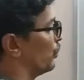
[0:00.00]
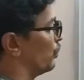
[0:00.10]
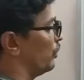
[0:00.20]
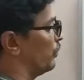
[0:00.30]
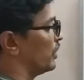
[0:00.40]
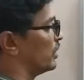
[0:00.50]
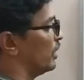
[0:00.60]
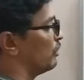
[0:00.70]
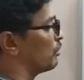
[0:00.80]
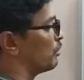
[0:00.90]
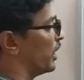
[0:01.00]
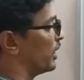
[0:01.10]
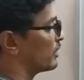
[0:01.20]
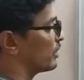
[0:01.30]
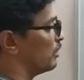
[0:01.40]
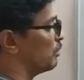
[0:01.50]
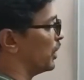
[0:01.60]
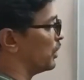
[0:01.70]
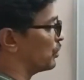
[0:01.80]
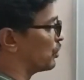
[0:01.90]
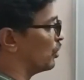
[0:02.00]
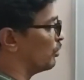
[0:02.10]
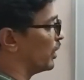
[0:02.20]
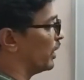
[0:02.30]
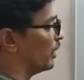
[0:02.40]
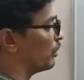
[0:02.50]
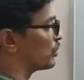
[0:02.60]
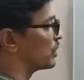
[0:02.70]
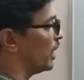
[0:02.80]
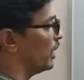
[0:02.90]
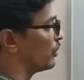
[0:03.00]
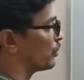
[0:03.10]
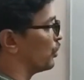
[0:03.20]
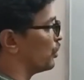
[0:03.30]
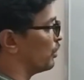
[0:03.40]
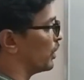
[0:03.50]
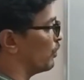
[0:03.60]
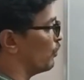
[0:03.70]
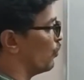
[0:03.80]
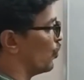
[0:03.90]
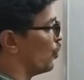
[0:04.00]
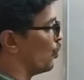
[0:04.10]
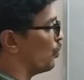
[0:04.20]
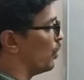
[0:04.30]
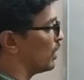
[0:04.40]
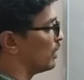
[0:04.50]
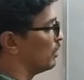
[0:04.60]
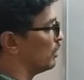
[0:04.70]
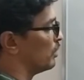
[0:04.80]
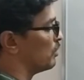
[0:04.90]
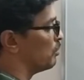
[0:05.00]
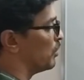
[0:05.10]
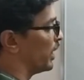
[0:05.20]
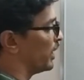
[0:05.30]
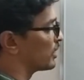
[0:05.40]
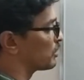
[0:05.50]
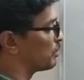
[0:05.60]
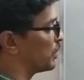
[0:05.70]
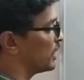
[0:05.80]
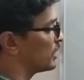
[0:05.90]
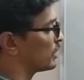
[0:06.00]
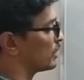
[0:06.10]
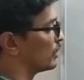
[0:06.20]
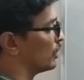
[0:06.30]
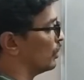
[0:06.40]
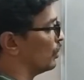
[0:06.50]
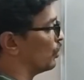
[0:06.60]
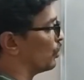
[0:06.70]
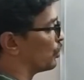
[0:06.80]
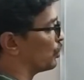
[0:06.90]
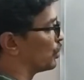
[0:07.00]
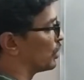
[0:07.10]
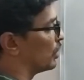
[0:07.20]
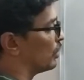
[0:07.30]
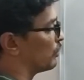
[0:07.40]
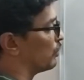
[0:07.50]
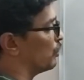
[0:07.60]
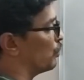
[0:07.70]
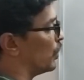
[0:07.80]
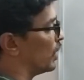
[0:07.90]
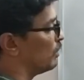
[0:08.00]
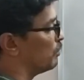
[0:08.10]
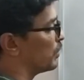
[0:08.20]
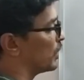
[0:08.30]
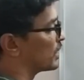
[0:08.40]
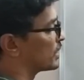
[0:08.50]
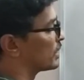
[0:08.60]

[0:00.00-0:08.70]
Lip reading: So if I take 1 minus 3 by 2 commonly outside, is going to become 1 minus plus root of 1 plus